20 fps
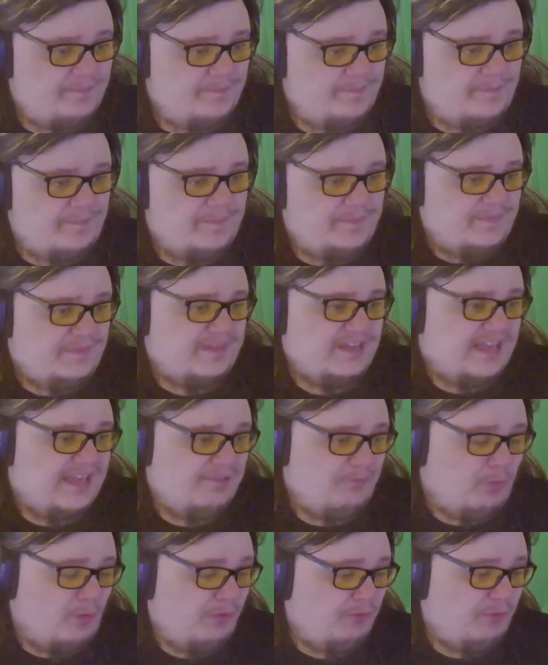
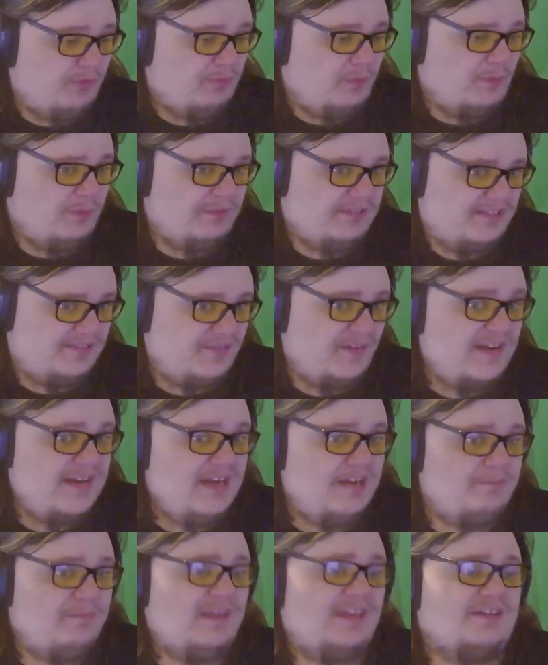what's funny to
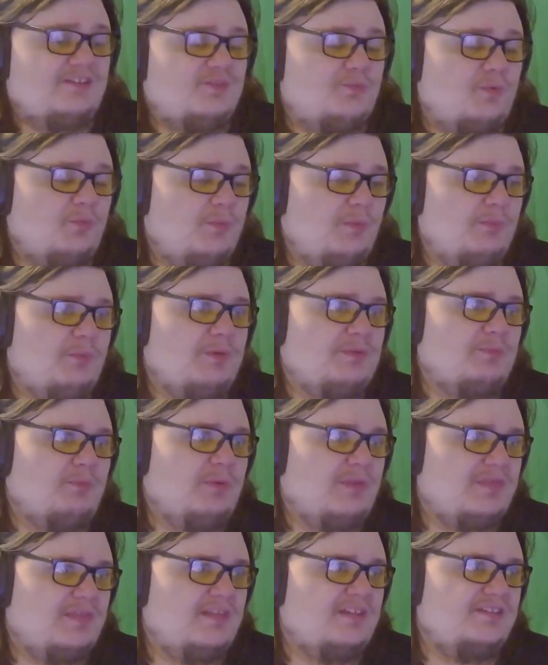me is,
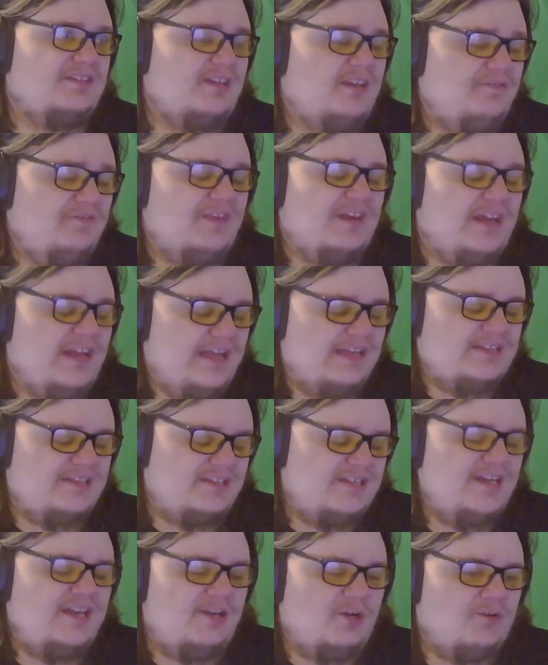with the stuff that I had
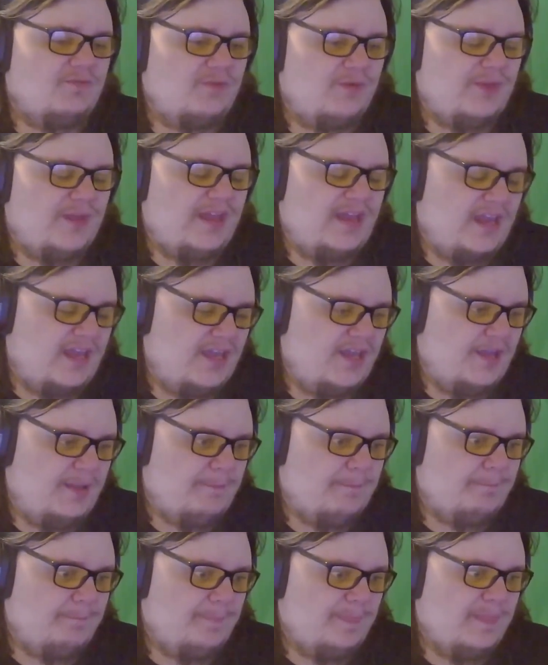seen over that game,
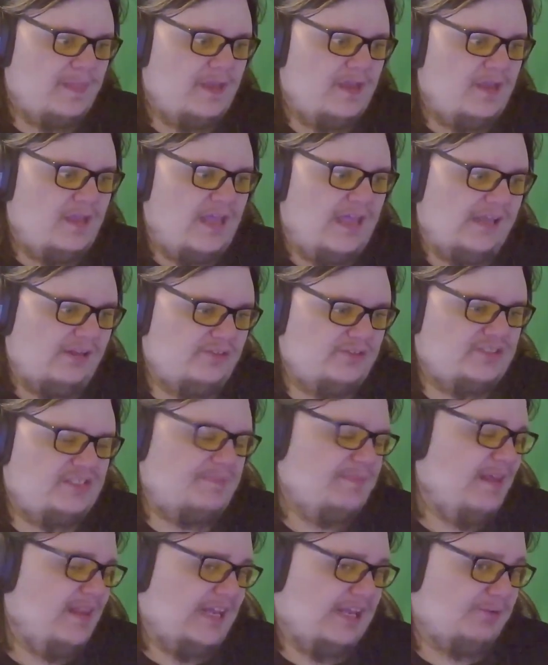it looked to
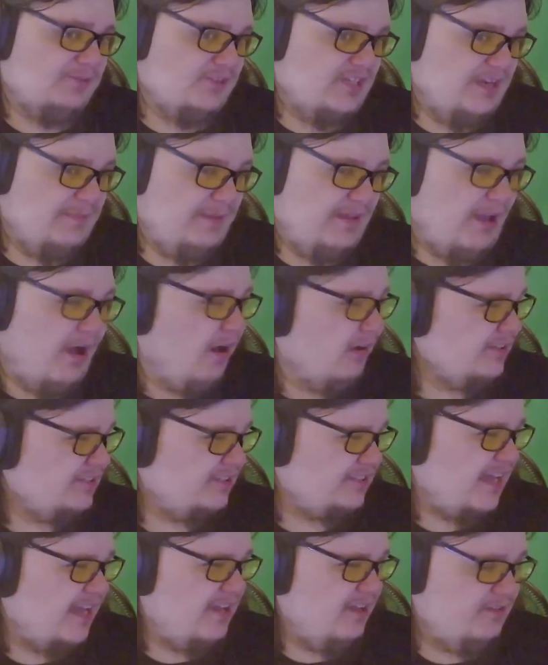me like it was going to be all
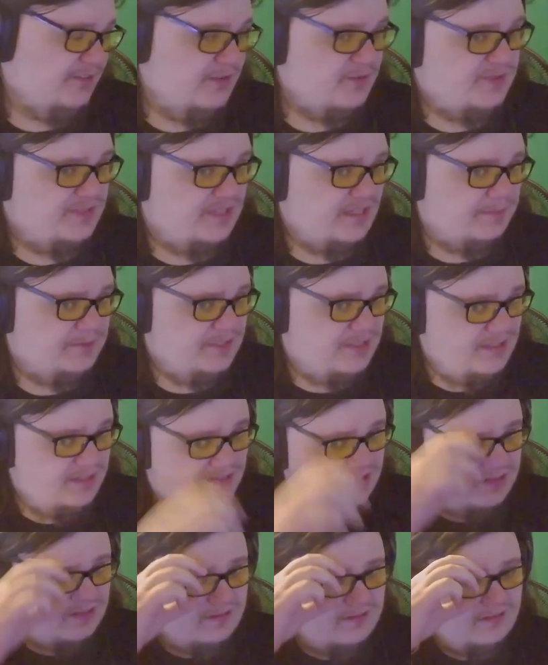style, no
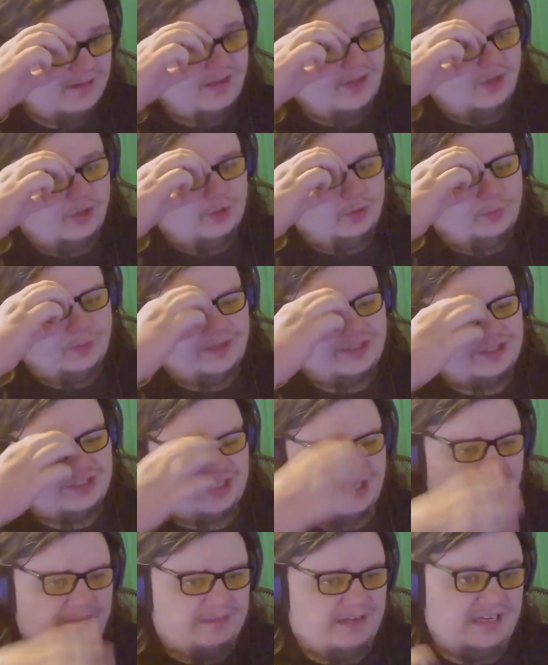substance. Which,
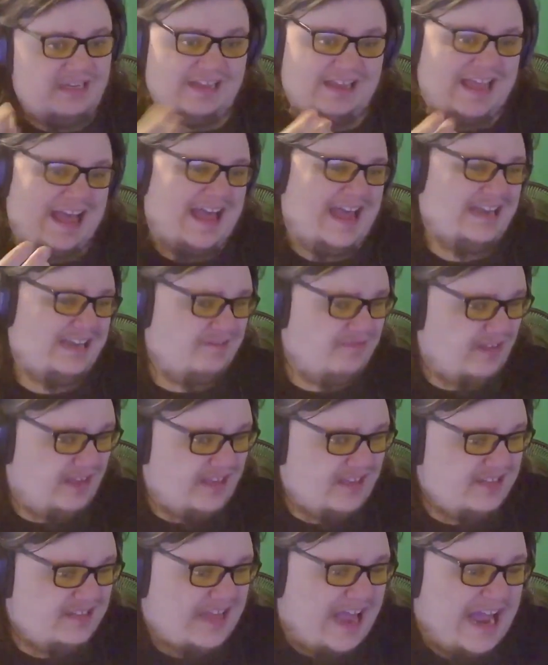it kind of
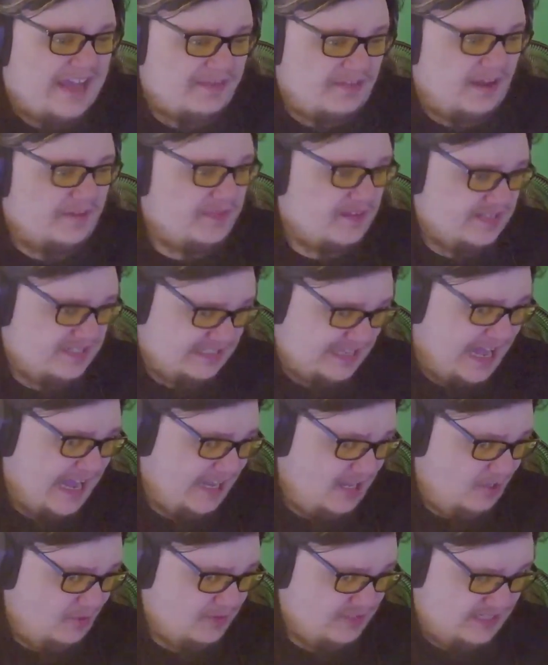is. I thought the
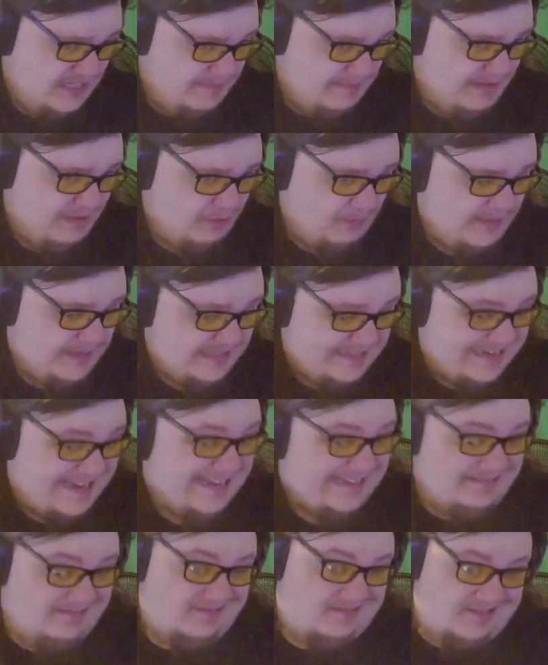style was going to be the reason I
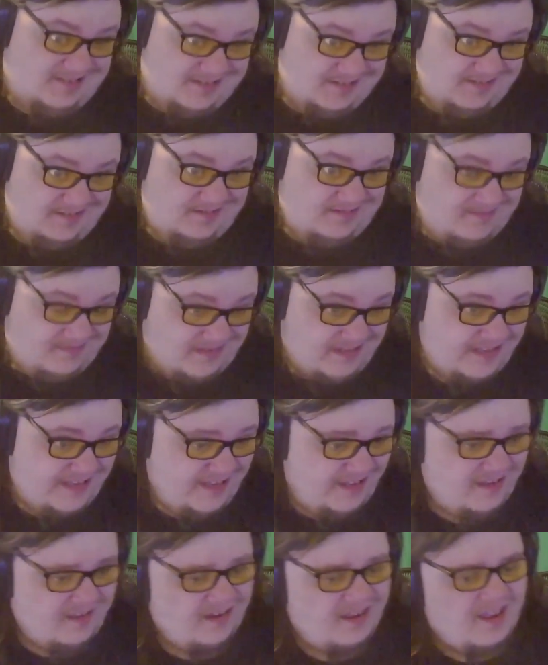didn't like
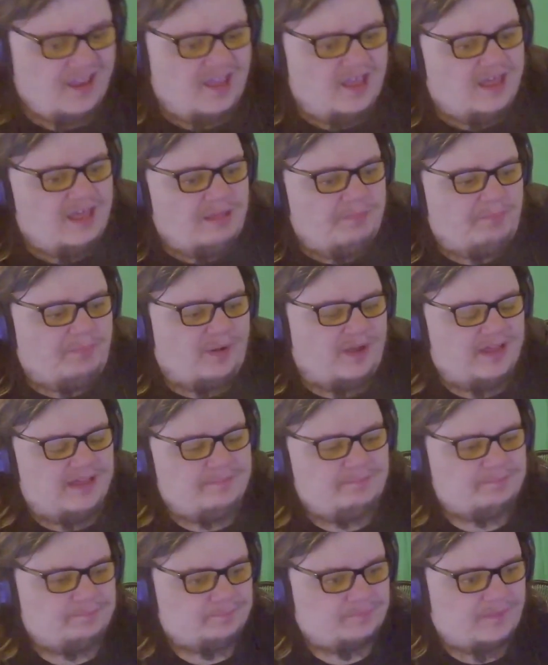it. But
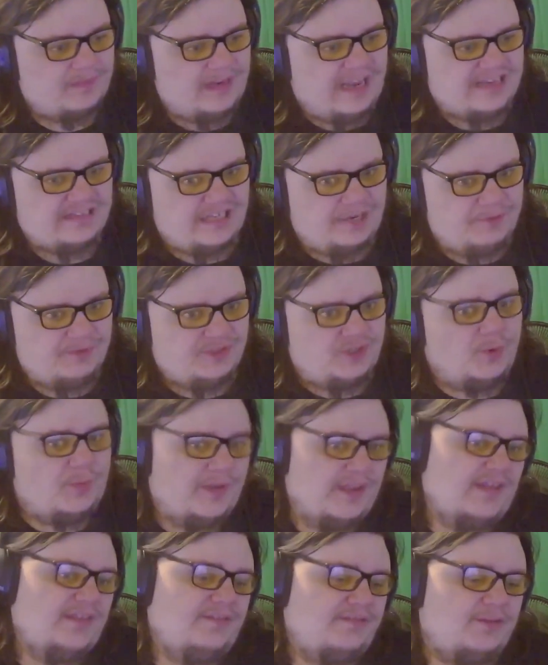as I was going
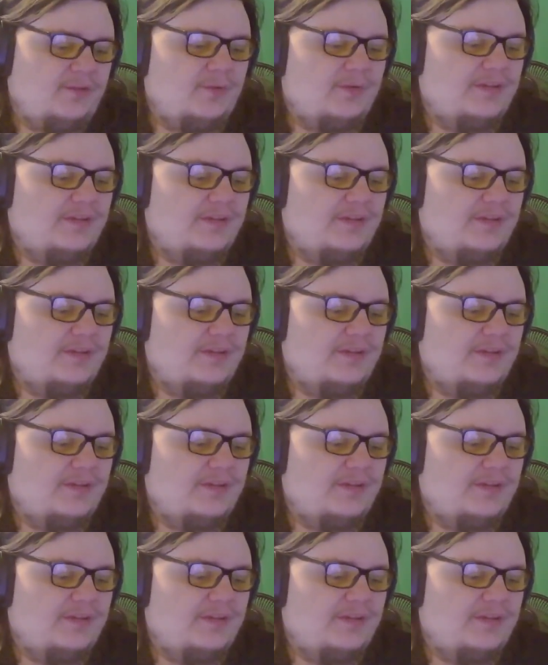into it, the